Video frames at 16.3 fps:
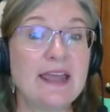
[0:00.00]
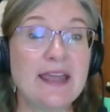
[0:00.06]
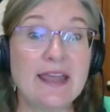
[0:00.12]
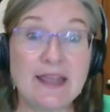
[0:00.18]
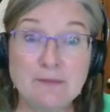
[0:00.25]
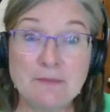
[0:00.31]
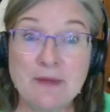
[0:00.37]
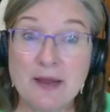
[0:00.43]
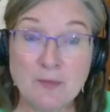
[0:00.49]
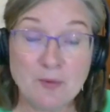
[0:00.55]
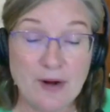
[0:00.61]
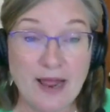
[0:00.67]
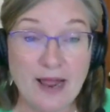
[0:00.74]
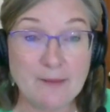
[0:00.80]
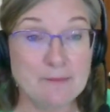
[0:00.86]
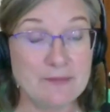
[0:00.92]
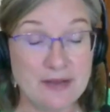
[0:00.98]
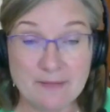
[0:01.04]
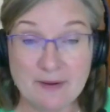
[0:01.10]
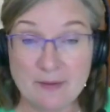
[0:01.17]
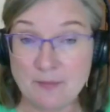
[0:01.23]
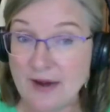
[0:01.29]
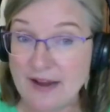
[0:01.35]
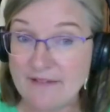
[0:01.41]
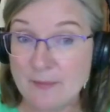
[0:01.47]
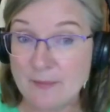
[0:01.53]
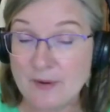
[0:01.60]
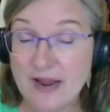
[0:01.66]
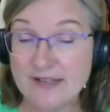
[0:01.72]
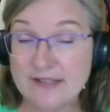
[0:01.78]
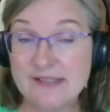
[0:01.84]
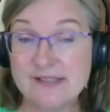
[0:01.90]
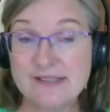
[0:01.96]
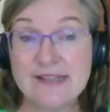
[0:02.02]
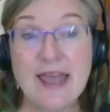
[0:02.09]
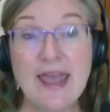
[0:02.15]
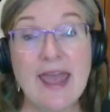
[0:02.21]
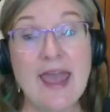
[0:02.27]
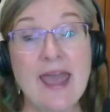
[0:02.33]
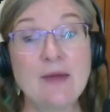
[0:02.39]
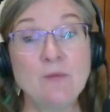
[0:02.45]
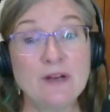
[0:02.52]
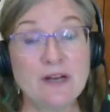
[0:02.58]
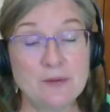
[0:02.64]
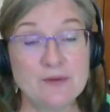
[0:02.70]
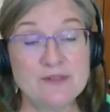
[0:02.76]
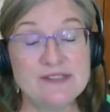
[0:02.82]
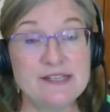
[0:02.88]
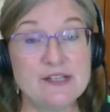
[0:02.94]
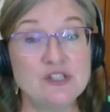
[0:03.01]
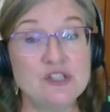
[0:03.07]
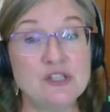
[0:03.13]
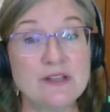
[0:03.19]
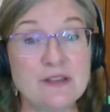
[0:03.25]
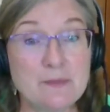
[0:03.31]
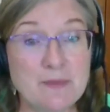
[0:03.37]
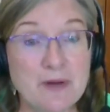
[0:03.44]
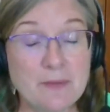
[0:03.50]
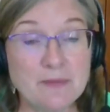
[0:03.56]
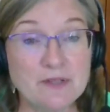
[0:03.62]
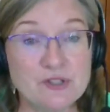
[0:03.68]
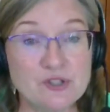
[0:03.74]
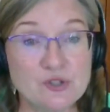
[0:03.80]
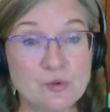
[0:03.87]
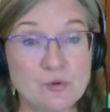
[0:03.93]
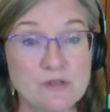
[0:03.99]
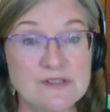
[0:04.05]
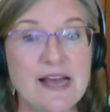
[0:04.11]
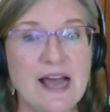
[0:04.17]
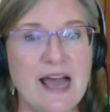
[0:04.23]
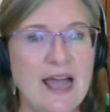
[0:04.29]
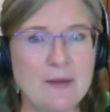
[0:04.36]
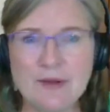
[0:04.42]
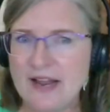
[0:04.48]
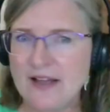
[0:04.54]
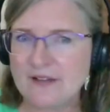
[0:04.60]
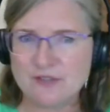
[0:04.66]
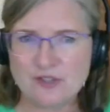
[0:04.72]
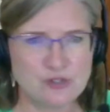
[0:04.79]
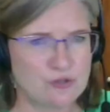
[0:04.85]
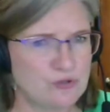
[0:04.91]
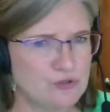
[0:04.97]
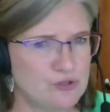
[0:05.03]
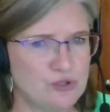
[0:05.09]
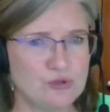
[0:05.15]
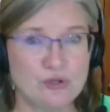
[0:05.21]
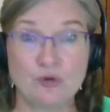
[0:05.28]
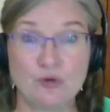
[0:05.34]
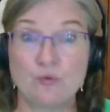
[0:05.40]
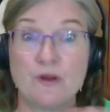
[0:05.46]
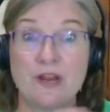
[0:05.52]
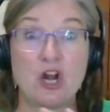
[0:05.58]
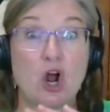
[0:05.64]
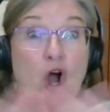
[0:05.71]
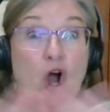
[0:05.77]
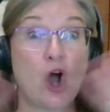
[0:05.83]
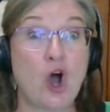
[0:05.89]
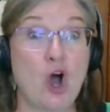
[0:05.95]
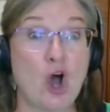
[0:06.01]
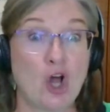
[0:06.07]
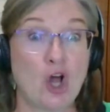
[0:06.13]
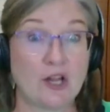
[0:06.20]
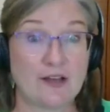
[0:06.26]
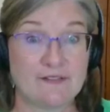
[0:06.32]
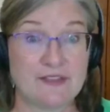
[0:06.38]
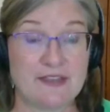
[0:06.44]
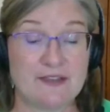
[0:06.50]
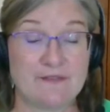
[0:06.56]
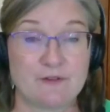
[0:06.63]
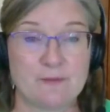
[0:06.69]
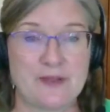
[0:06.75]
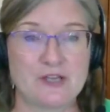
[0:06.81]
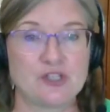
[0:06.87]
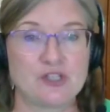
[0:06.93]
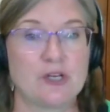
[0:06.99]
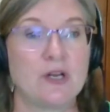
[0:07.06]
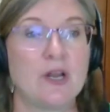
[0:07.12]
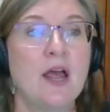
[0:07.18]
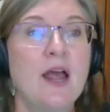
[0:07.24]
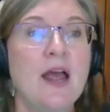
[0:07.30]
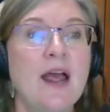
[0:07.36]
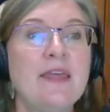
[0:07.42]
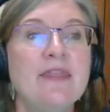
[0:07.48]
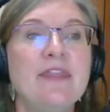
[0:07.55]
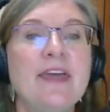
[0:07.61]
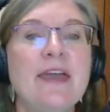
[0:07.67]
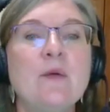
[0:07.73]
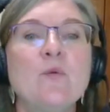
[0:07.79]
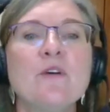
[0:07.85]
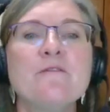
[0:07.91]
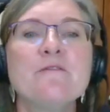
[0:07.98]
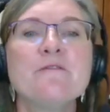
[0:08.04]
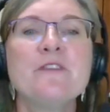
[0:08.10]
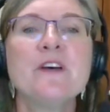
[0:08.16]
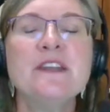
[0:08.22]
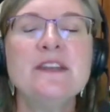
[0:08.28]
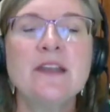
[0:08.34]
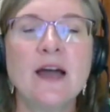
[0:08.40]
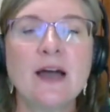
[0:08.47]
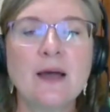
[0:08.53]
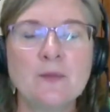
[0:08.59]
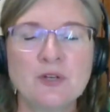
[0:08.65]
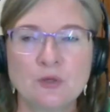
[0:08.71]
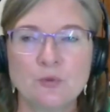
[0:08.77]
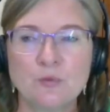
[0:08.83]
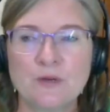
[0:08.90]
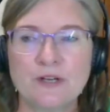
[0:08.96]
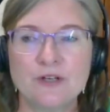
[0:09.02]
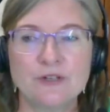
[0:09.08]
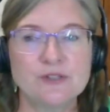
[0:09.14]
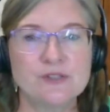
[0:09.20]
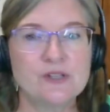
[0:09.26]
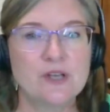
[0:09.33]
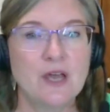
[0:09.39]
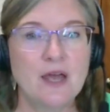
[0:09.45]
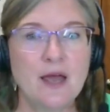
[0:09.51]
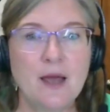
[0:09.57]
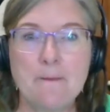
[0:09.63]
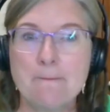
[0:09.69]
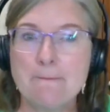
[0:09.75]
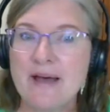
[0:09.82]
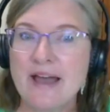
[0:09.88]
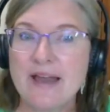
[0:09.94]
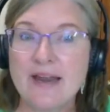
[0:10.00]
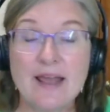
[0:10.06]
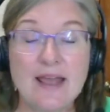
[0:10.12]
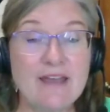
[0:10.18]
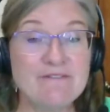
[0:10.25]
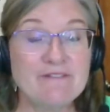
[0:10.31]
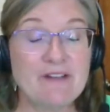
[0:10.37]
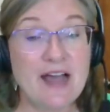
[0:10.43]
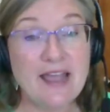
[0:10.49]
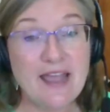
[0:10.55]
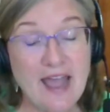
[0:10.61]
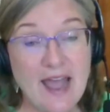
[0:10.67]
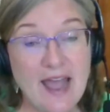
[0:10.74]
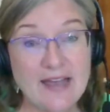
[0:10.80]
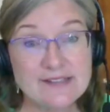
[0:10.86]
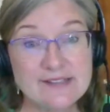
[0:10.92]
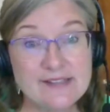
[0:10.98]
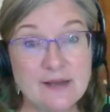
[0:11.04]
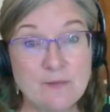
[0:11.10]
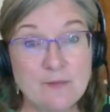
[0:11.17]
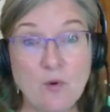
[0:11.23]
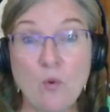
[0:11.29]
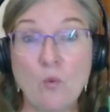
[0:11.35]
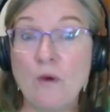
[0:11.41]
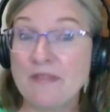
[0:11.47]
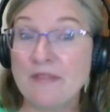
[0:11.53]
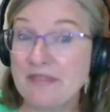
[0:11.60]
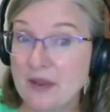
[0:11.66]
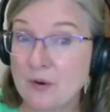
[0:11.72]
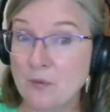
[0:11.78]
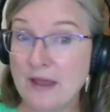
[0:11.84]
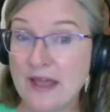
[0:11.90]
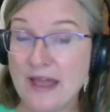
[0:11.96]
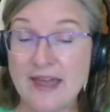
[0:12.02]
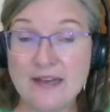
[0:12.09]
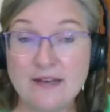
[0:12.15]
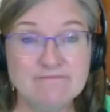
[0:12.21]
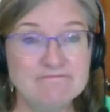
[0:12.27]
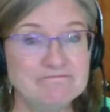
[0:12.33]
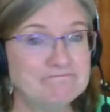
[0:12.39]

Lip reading: in my private practice and when I was teaching in the public schools, I would have students who could read all of the information. They were phenomenal readers. But if I asked them what they read,